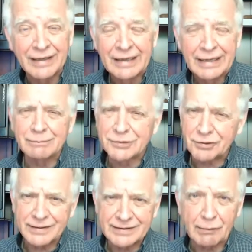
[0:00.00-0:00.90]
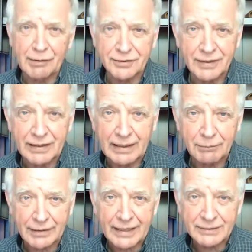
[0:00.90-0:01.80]
I'm sure that's not what he was thinking, but
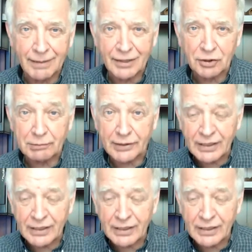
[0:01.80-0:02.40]
that's my interpretation.